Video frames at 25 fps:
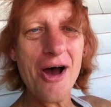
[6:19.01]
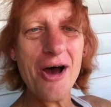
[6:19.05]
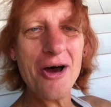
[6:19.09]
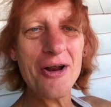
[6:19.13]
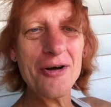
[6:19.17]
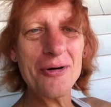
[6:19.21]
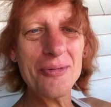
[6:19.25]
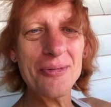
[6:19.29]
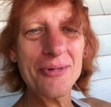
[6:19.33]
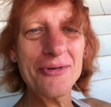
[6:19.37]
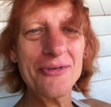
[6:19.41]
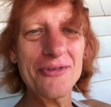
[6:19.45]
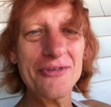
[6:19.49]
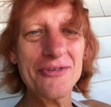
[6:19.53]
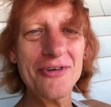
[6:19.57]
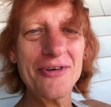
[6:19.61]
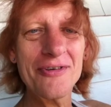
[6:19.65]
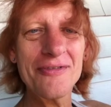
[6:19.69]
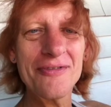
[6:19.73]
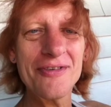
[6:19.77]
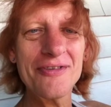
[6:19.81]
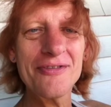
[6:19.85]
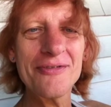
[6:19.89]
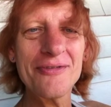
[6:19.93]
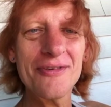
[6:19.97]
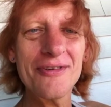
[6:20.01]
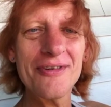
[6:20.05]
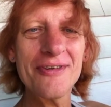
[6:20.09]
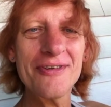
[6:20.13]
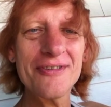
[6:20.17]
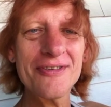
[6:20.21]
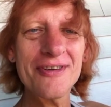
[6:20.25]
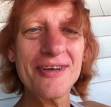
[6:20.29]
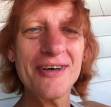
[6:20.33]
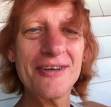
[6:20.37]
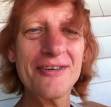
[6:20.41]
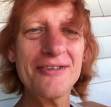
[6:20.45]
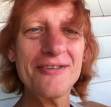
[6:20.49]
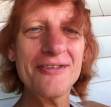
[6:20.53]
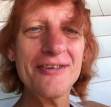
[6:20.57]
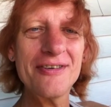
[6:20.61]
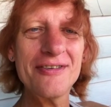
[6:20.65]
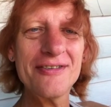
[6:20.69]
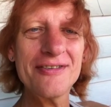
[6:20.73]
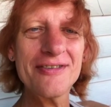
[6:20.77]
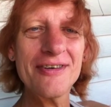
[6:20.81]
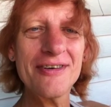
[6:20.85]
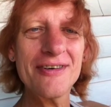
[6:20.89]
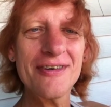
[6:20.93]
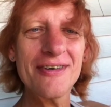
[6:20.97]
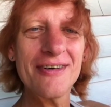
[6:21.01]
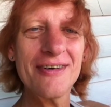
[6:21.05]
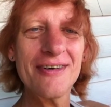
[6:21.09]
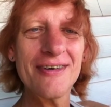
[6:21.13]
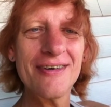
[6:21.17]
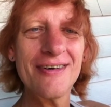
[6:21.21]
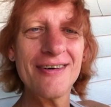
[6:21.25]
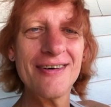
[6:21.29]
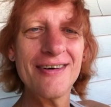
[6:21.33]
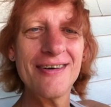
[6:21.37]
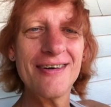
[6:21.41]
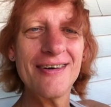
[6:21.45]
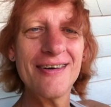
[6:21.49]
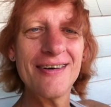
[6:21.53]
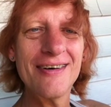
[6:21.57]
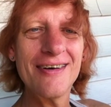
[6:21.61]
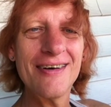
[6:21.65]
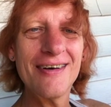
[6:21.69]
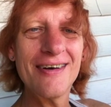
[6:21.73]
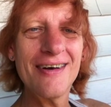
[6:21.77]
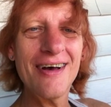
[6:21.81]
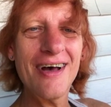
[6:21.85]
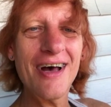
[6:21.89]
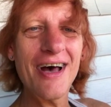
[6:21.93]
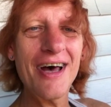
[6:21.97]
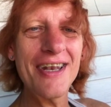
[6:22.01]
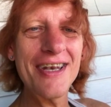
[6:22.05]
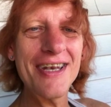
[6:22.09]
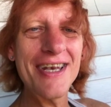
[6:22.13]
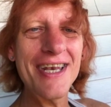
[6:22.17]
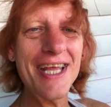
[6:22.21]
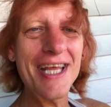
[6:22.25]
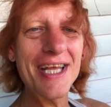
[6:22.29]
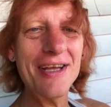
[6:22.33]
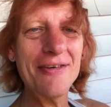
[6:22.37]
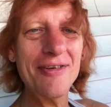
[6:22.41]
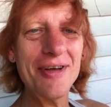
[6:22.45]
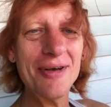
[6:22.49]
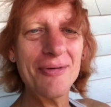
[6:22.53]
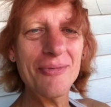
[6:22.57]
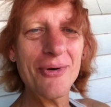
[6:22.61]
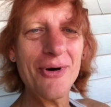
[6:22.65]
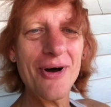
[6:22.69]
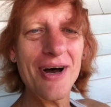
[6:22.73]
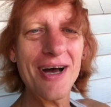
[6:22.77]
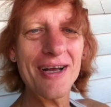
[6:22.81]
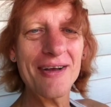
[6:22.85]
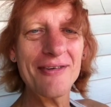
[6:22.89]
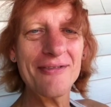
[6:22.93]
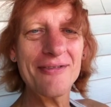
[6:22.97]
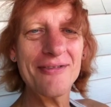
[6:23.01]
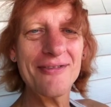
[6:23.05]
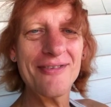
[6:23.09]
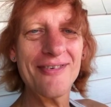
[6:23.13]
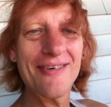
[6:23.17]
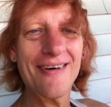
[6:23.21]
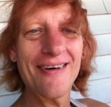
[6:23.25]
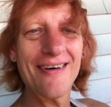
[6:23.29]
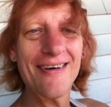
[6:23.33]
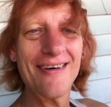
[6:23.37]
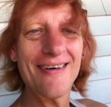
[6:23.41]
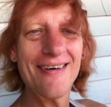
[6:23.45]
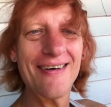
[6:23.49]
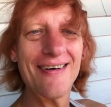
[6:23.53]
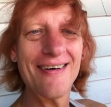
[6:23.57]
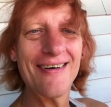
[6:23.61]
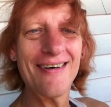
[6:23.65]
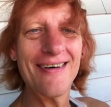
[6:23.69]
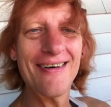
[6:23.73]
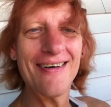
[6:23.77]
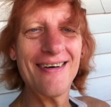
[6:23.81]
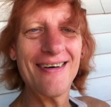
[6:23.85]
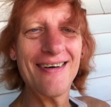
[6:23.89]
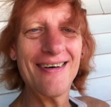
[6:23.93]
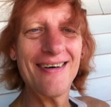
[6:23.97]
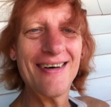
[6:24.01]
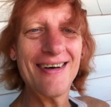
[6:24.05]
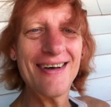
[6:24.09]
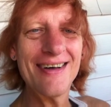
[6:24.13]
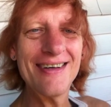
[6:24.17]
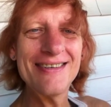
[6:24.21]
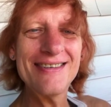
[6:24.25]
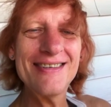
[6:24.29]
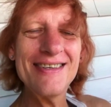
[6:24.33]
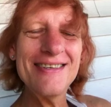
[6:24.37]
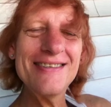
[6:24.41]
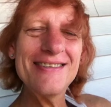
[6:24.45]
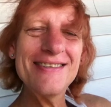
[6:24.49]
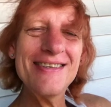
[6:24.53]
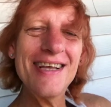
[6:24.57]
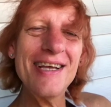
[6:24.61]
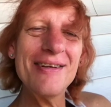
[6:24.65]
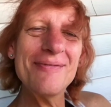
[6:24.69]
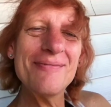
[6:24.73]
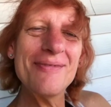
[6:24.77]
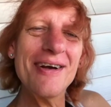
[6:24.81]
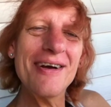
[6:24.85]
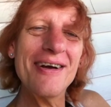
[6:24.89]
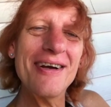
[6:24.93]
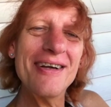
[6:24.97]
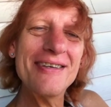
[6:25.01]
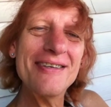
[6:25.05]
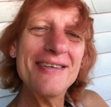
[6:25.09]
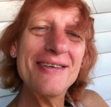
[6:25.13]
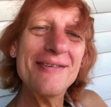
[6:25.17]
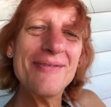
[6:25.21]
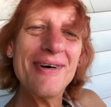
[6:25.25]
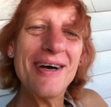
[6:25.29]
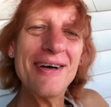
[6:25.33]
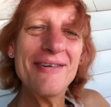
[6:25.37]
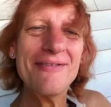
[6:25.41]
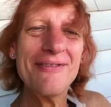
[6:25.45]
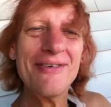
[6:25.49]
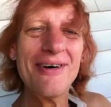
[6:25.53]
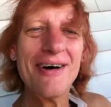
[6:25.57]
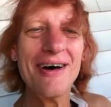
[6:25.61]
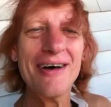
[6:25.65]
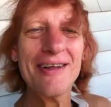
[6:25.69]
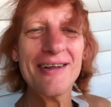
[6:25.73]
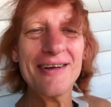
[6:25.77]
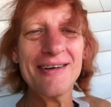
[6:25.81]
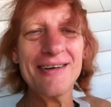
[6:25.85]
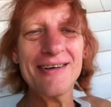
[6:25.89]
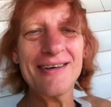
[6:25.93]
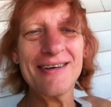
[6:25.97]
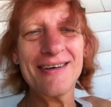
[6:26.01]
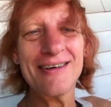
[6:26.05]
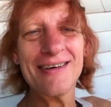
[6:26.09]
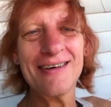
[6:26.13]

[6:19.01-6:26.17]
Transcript: Honorable service for this country, sir. A Navy wife. She stayed married to my father